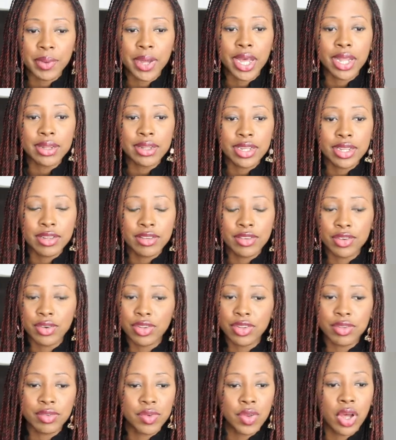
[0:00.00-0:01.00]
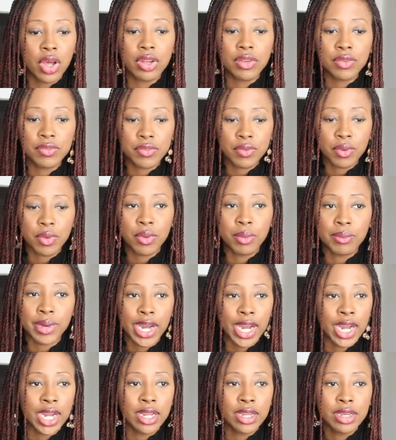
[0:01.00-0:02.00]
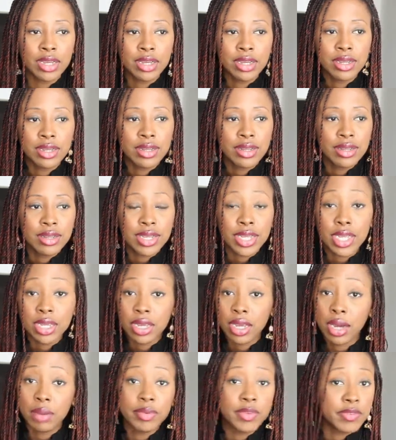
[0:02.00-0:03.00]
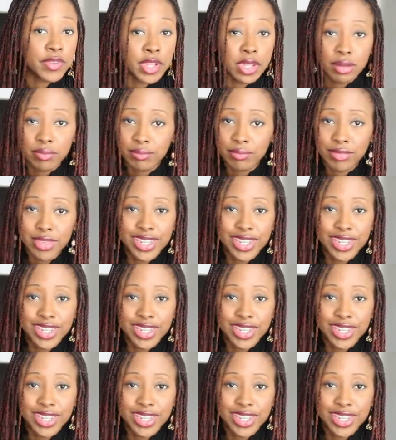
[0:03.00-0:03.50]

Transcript: but it's just not for my cup of tea.